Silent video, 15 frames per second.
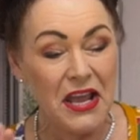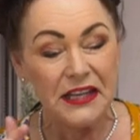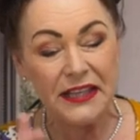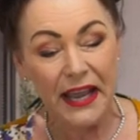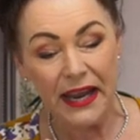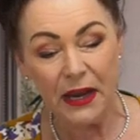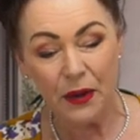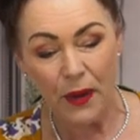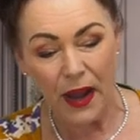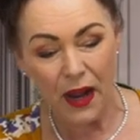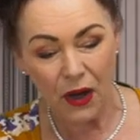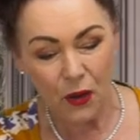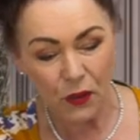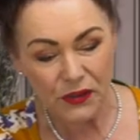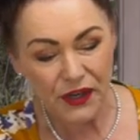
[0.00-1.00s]
So anyway, I
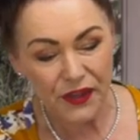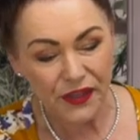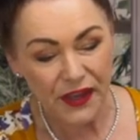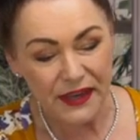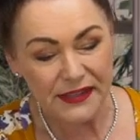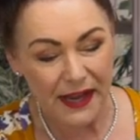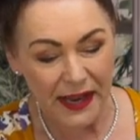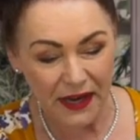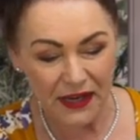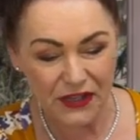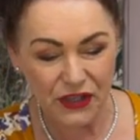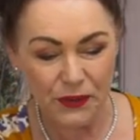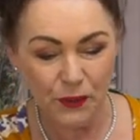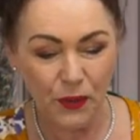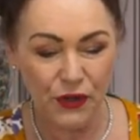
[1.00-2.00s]
looked at this, and I
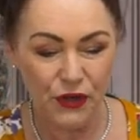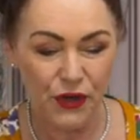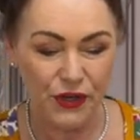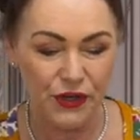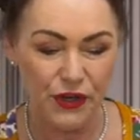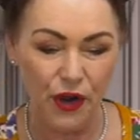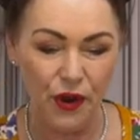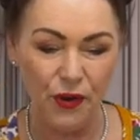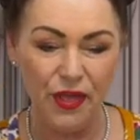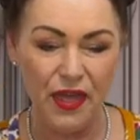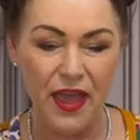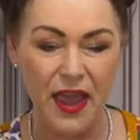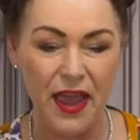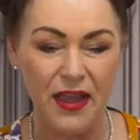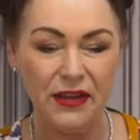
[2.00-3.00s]
just want you to know
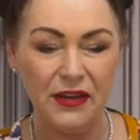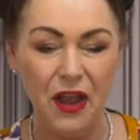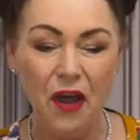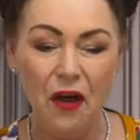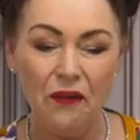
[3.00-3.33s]
that